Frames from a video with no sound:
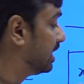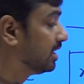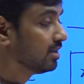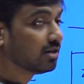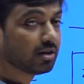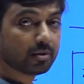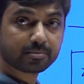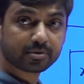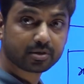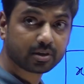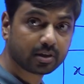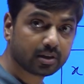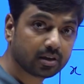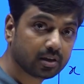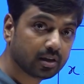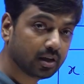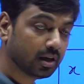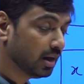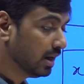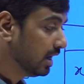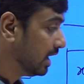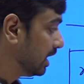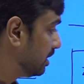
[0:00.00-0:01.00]
assumption,
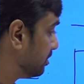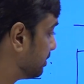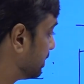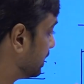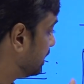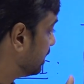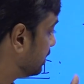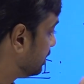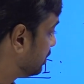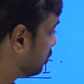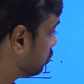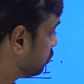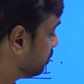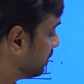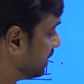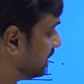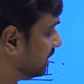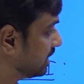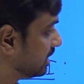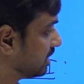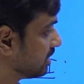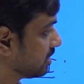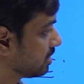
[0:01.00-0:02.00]
and by
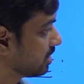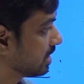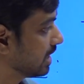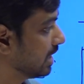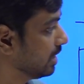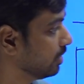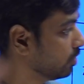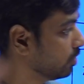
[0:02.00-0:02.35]
assuming this, I